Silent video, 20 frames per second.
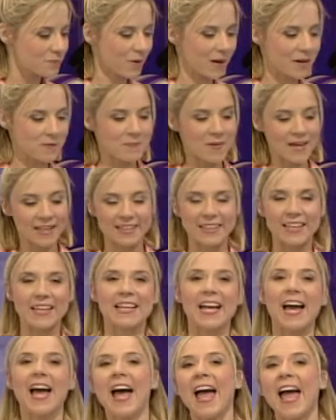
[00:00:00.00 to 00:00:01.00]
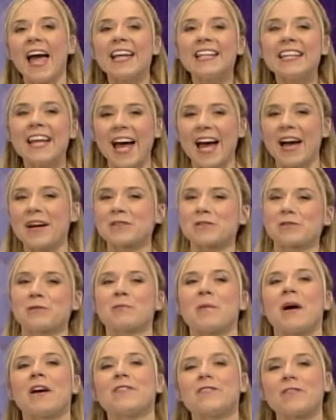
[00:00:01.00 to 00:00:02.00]
by making a hen house for
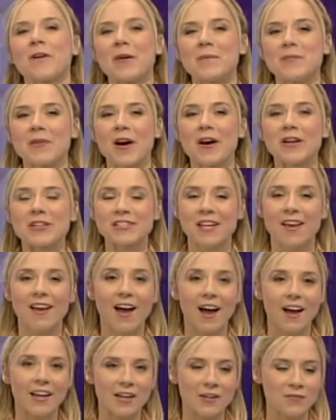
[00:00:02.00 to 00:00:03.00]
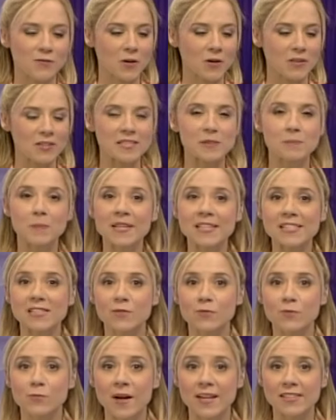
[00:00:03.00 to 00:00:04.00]
my farmyard, and I've got this piece
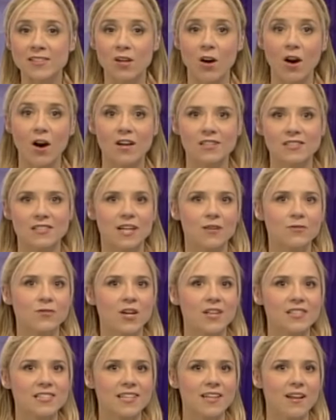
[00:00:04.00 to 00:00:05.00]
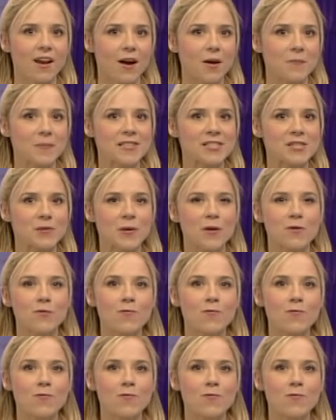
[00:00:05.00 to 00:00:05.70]
of red card and I've cut it up into a